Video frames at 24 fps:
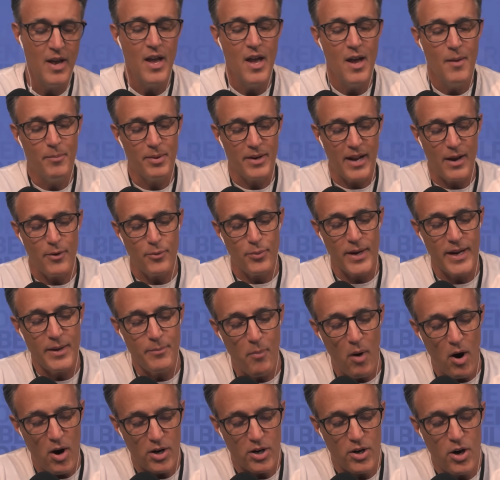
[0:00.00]
But I read
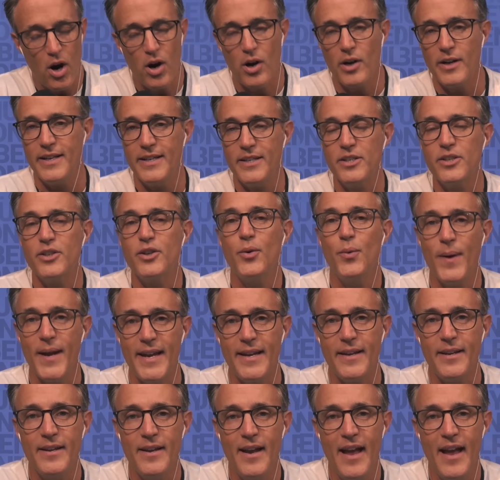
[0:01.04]
Mark Carney's tweet